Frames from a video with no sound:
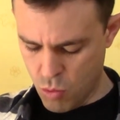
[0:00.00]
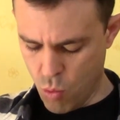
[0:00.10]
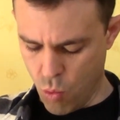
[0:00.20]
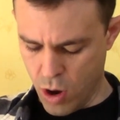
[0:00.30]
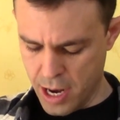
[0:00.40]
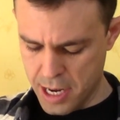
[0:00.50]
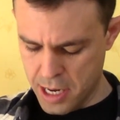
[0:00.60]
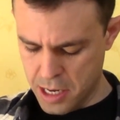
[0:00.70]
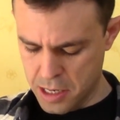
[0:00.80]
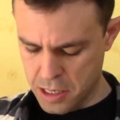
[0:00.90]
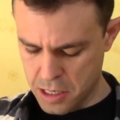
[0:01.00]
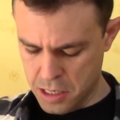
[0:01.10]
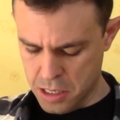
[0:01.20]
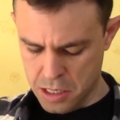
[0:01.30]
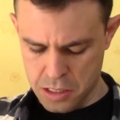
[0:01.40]
1,
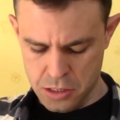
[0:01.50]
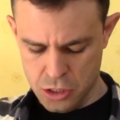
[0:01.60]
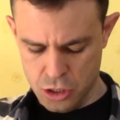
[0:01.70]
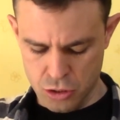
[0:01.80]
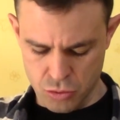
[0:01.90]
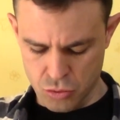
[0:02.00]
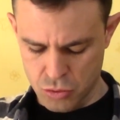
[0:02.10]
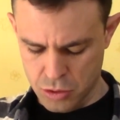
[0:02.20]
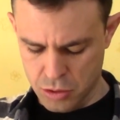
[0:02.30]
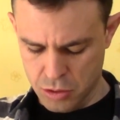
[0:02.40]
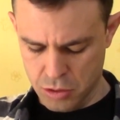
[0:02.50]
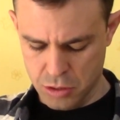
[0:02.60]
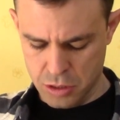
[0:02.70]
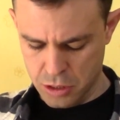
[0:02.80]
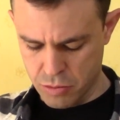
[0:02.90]
2,
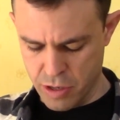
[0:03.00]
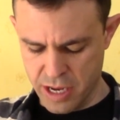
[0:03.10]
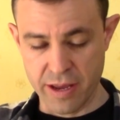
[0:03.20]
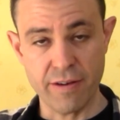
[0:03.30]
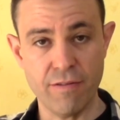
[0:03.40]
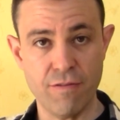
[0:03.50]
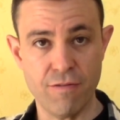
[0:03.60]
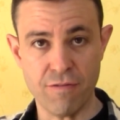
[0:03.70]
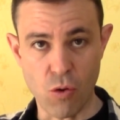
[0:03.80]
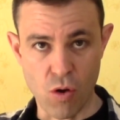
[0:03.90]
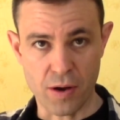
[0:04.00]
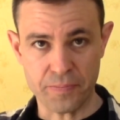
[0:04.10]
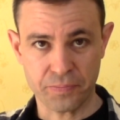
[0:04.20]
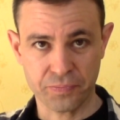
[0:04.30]
3, 4.